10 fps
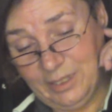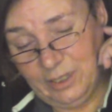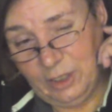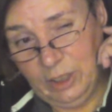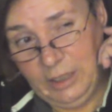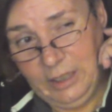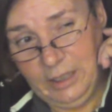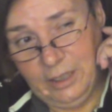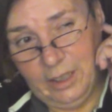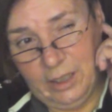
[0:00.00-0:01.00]

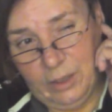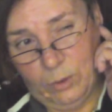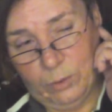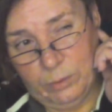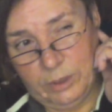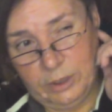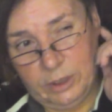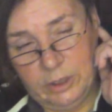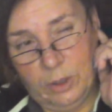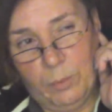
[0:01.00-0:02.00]
Jenny. Oh, what does
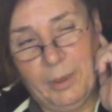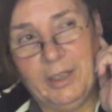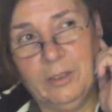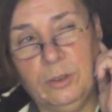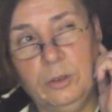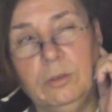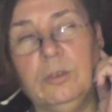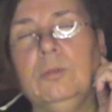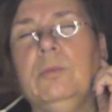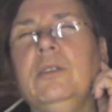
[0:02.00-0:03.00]
she go by on
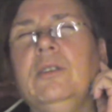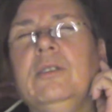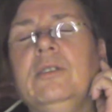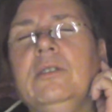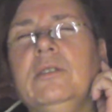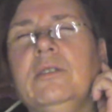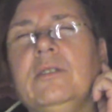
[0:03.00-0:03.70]
YouTube? Oh.